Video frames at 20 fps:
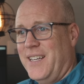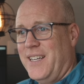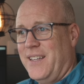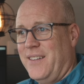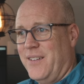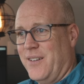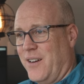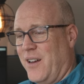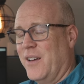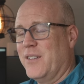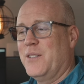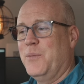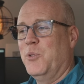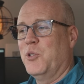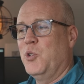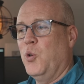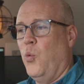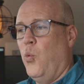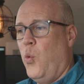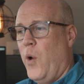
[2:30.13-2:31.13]
their customers
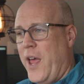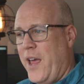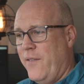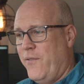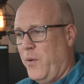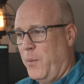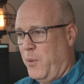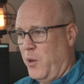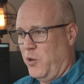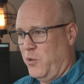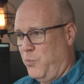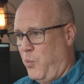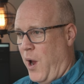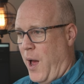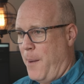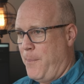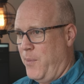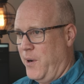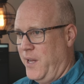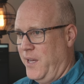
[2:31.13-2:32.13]
away from those
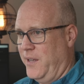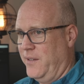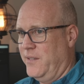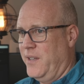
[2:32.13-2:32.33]
properties.